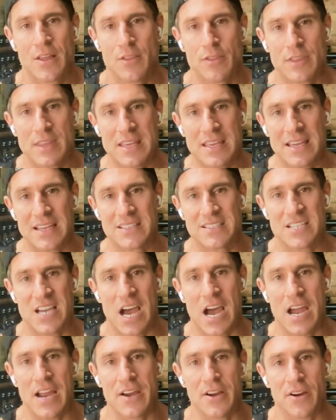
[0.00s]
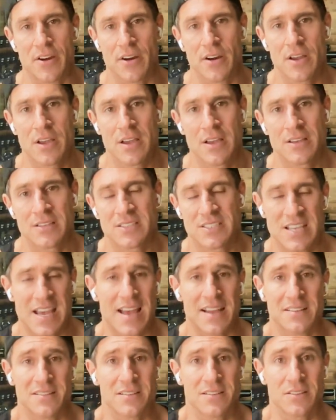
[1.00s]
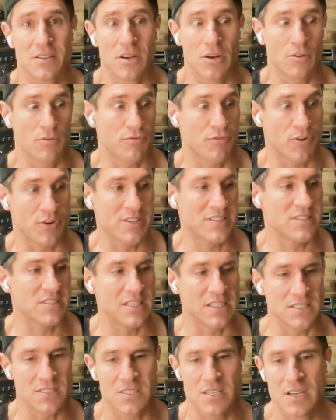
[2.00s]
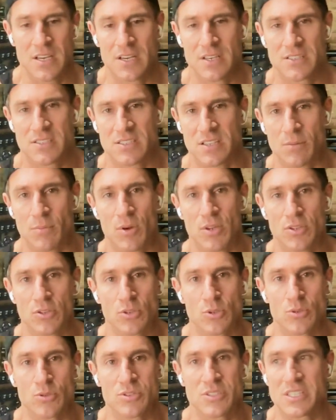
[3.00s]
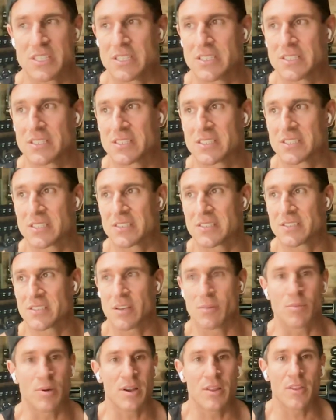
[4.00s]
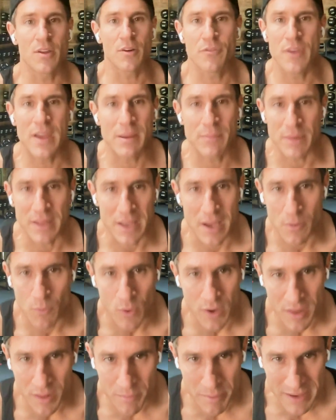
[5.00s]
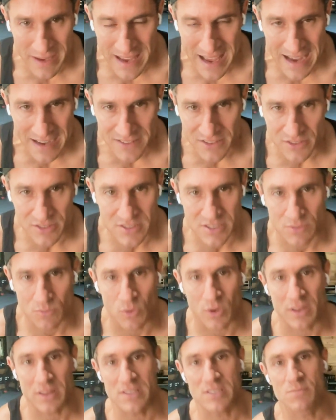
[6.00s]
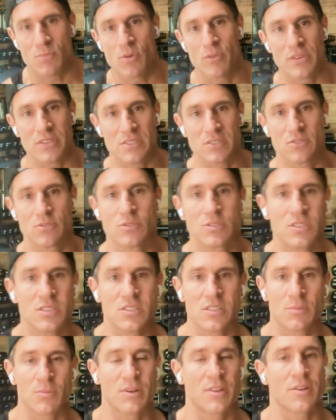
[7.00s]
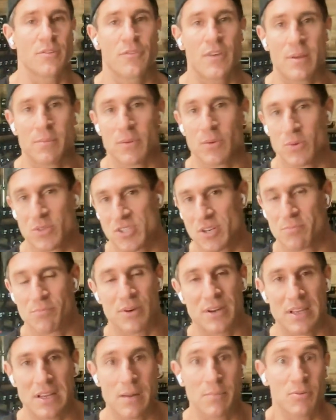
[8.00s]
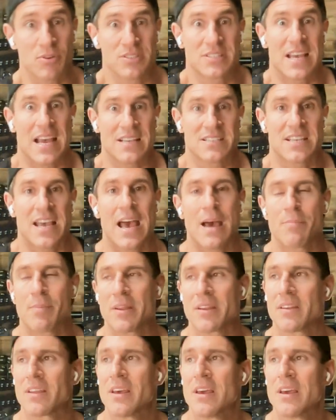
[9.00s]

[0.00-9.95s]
the entire set. You know, for instance, someone loses someone in their family. One of the big actors in one of these movies loses someone in their family, which I'm bringing up because has happened.